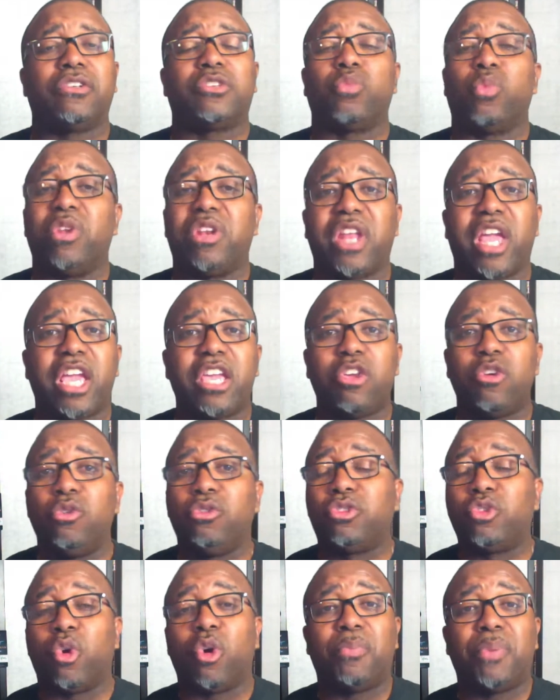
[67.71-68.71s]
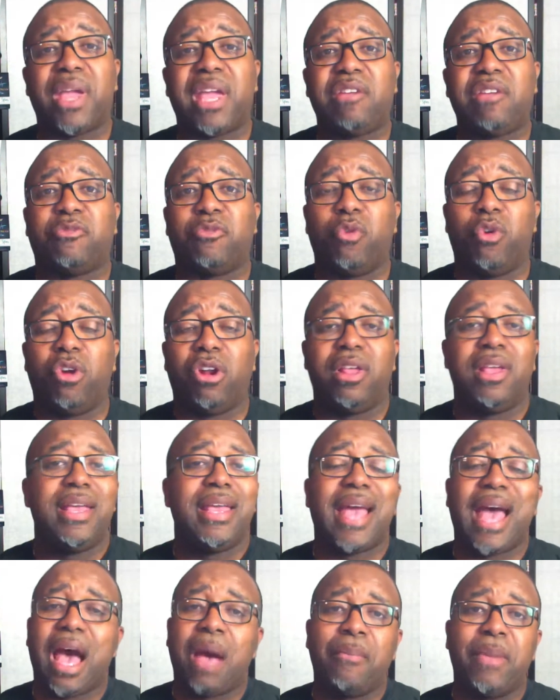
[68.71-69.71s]
When they use it or pay for it,
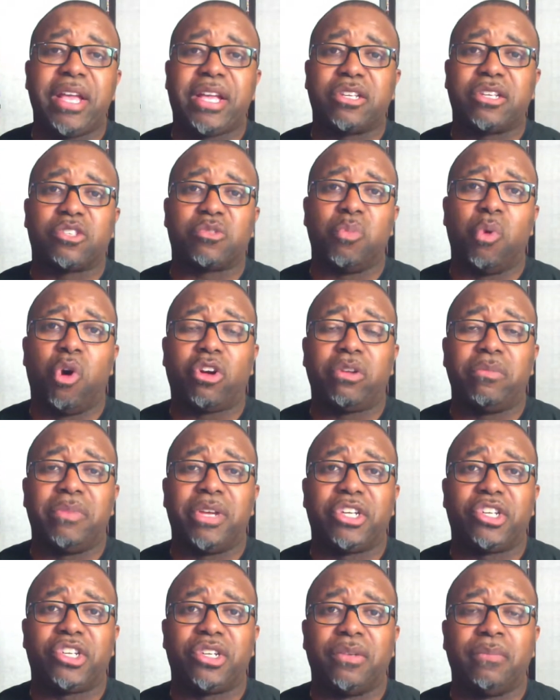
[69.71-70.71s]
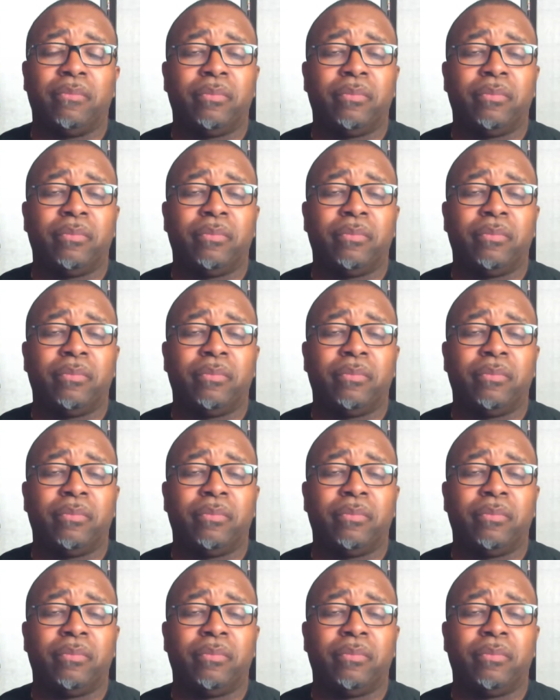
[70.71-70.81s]
I make a small commission.